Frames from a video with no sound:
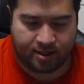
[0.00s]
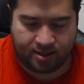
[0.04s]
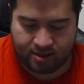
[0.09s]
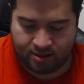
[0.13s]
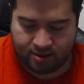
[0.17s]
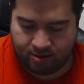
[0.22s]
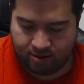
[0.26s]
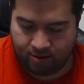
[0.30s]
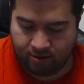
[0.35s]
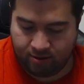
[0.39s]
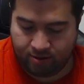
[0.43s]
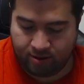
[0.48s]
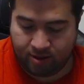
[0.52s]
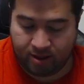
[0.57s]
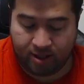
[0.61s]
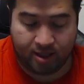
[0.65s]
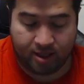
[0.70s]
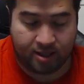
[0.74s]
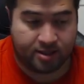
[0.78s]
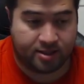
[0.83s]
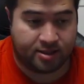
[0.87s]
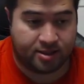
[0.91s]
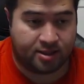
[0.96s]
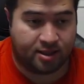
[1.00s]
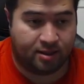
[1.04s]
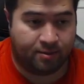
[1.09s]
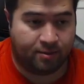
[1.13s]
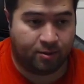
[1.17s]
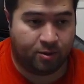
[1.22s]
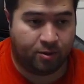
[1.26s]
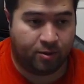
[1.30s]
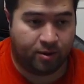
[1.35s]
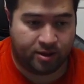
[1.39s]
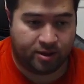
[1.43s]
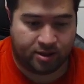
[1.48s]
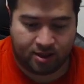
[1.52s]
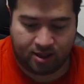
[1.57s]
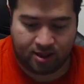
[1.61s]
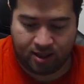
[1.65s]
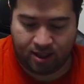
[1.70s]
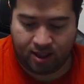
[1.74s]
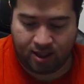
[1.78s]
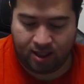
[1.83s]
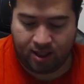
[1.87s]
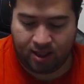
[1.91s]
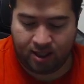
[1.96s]
through this, I'm going to
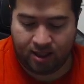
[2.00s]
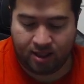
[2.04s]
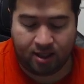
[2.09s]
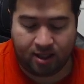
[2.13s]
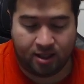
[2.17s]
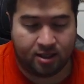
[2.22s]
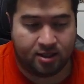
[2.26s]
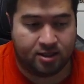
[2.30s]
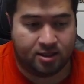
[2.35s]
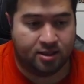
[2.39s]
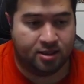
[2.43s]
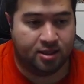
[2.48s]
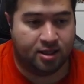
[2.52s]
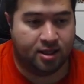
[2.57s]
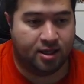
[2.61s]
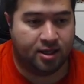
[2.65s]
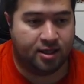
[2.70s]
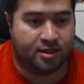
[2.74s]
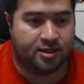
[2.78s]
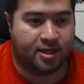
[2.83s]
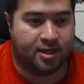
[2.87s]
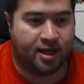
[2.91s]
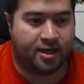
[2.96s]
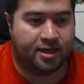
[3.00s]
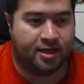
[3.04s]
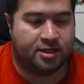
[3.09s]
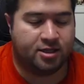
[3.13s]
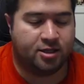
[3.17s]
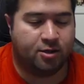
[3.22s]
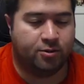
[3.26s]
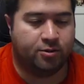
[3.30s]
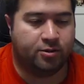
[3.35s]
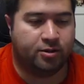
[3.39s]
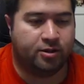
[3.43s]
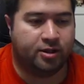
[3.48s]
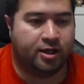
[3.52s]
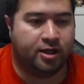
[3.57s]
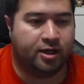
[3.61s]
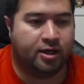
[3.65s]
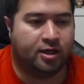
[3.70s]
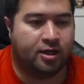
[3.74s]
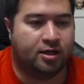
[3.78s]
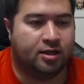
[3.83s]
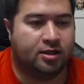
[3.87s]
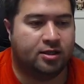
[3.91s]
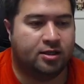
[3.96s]
need to add a total here.